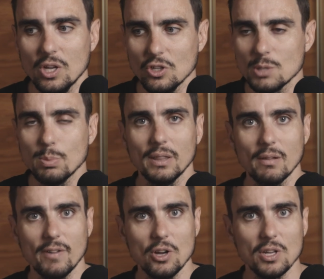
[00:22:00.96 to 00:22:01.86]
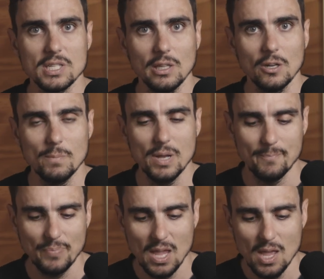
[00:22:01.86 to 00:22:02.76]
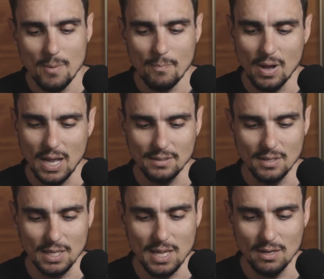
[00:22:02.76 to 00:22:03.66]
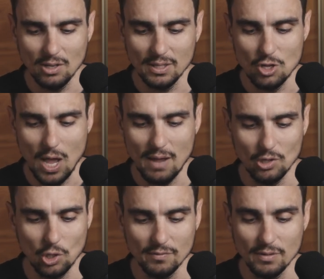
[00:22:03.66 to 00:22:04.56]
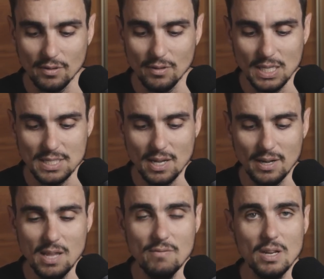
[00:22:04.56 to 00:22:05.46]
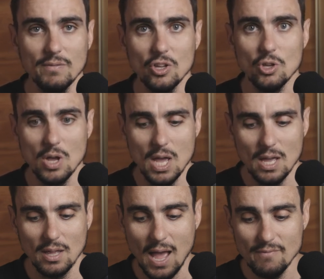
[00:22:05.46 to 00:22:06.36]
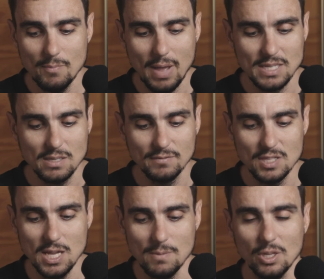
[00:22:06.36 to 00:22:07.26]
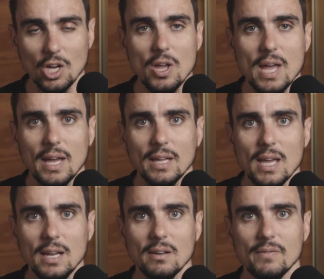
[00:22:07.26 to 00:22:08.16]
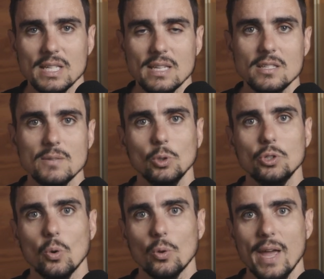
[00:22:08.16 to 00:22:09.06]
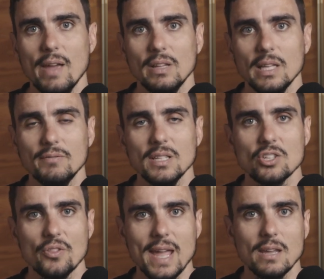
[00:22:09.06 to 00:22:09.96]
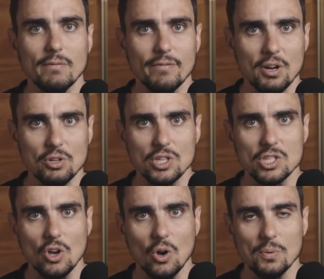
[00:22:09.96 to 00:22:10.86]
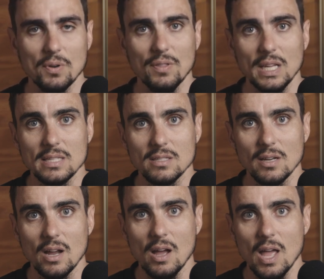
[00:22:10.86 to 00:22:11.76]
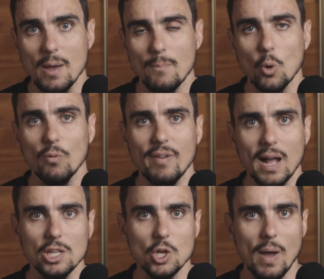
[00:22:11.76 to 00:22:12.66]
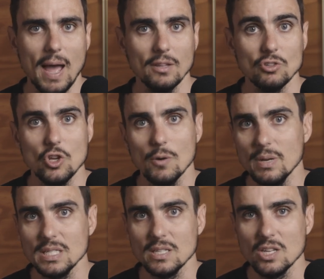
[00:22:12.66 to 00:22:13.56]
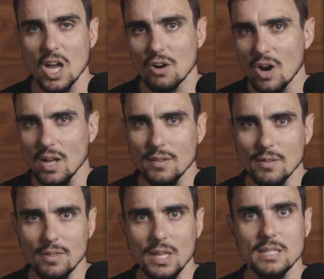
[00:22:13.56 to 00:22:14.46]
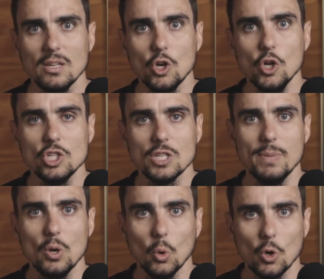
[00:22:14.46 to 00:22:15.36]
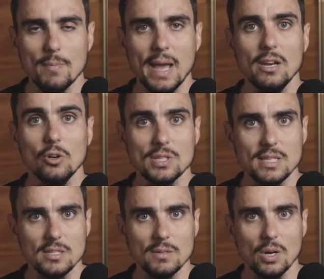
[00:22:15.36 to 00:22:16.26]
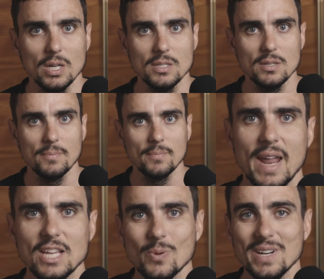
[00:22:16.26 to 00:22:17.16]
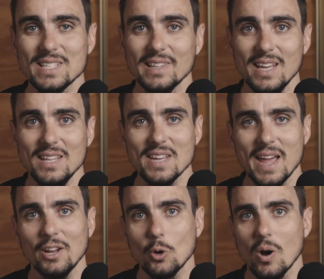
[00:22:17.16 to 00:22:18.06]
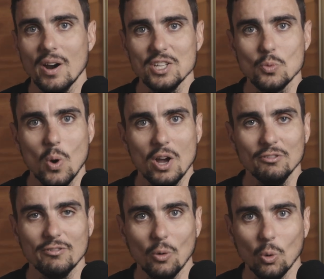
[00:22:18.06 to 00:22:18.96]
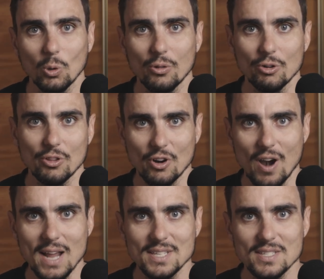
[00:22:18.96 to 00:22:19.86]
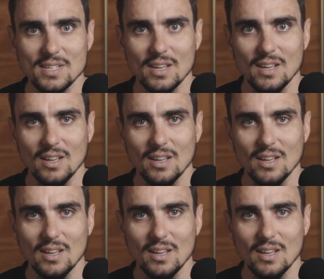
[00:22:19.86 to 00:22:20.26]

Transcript: We could split the focus a little bit. But again, like, you have a lot of different things. And even if you have a massive team, again, the system will do all the heavy lifting so they can focus on things that are more value add to your business rather than things that could just be automated or systemized. The next one is leads and inquiries won't fall through the cracks.